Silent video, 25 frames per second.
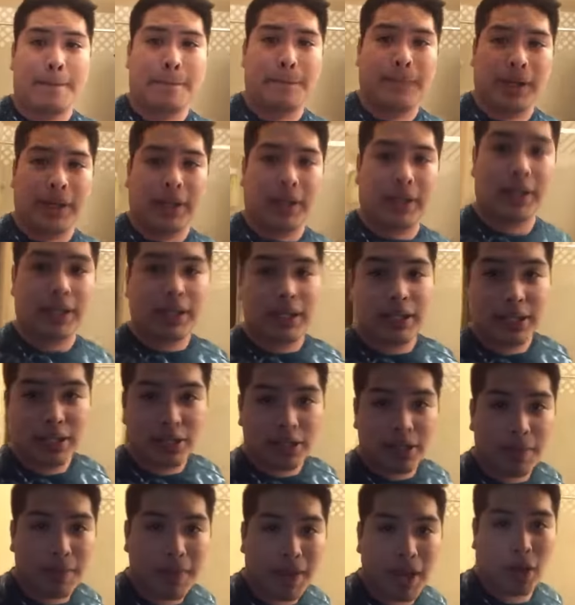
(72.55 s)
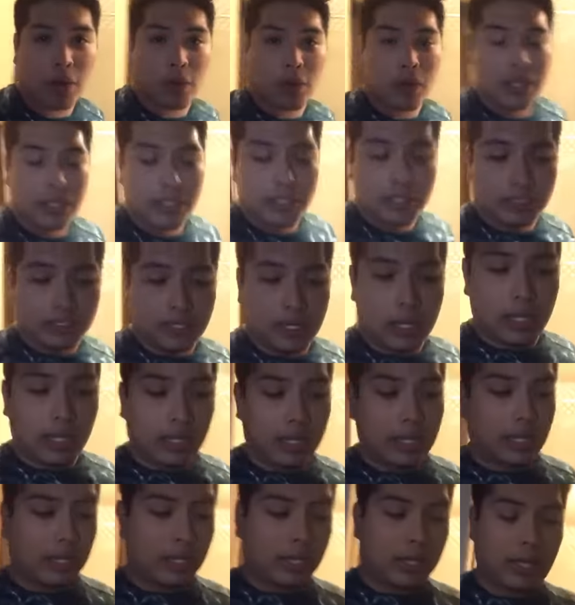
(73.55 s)
But it's gonna be a crazy
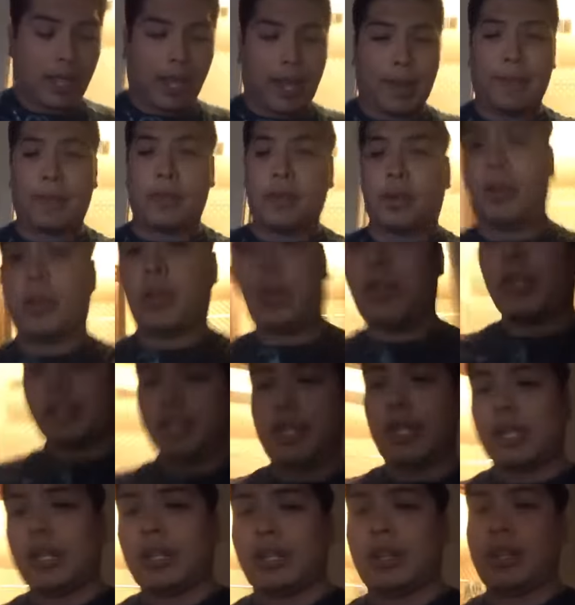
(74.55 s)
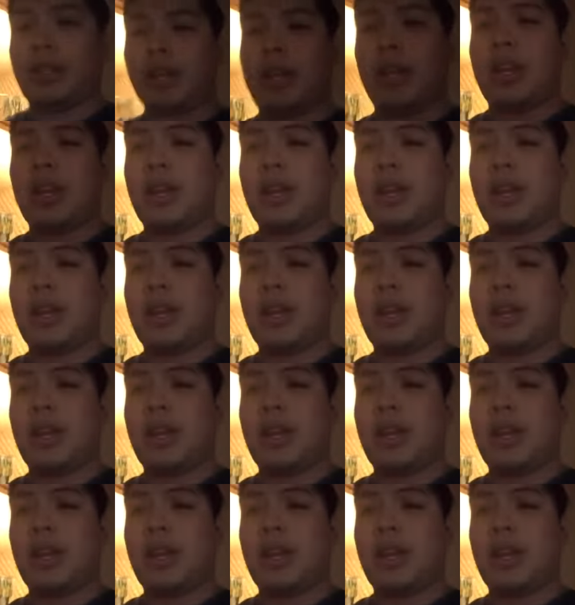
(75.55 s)
day. I'm gonna go see her.